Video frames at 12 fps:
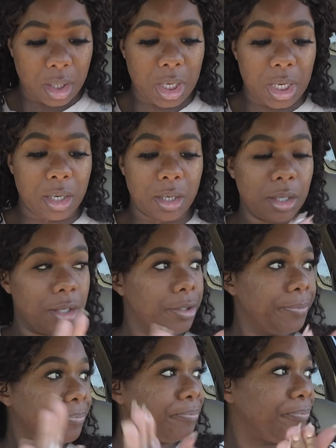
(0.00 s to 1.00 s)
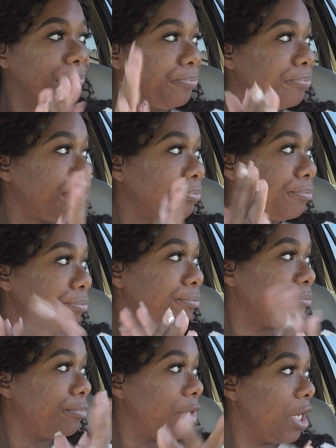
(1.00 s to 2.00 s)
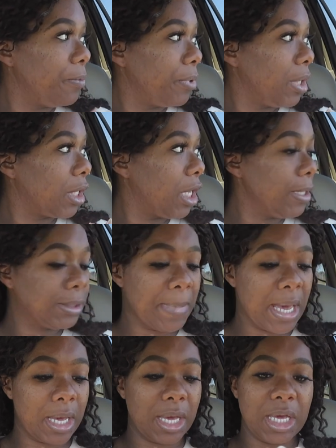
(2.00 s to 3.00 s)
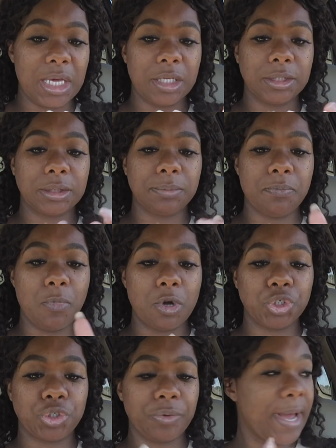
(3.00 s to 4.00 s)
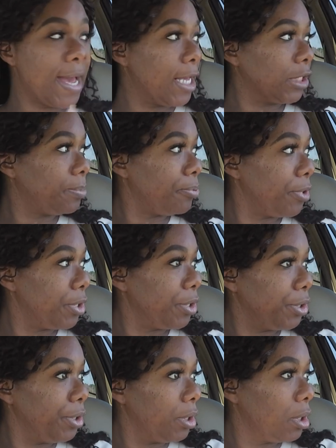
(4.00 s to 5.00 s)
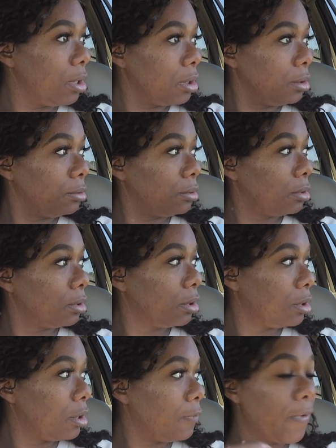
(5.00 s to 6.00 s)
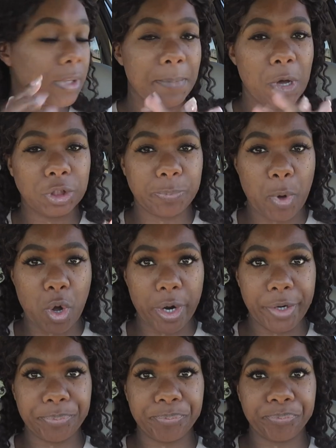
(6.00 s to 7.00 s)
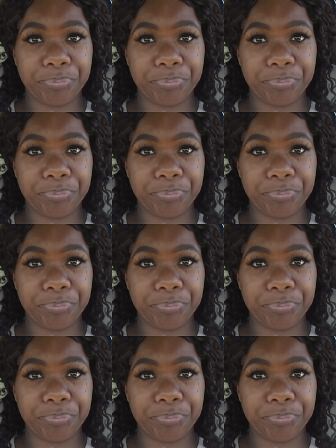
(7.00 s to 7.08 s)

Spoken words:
And it keeps my hands moisturized pretty good for the most part.